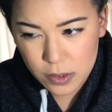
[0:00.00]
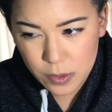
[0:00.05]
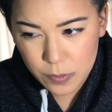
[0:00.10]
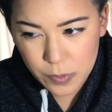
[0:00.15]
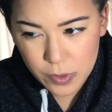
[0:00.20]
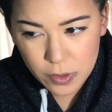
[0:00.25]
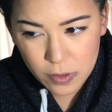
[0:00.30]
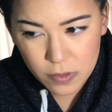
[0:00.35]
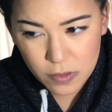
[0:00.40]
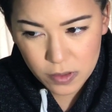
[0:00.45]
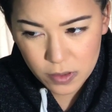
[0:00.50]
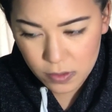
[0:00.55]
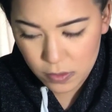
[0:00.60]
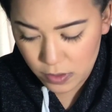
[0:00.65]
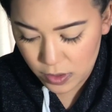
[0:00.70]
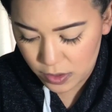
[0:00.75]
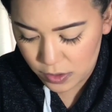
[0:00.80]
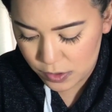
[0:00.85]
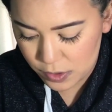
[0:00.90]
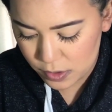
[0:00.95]
gonna put a
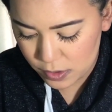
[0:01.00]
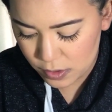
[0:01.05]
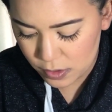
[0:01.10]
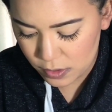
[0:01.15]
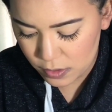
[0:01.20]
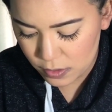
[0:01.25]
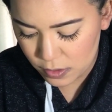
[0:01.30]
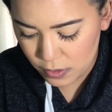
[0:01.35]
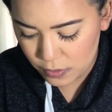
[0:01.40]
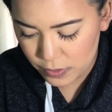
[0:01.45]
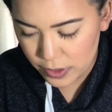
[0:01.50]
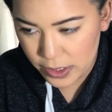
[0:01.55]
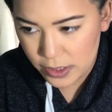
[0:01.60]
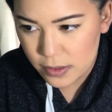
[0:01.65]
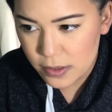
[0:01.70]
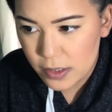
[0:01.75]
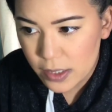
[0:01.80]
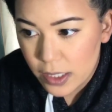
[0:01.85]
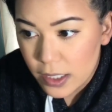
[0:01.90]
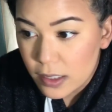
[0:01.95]
little extra on the right
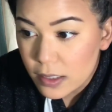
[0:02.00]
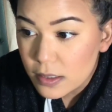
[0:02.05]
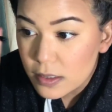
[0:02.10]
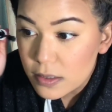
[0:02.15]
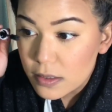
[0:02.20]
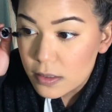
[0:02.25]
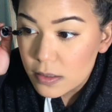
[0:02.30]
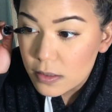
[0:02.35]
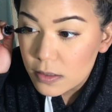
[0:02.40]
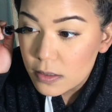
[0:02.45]
side because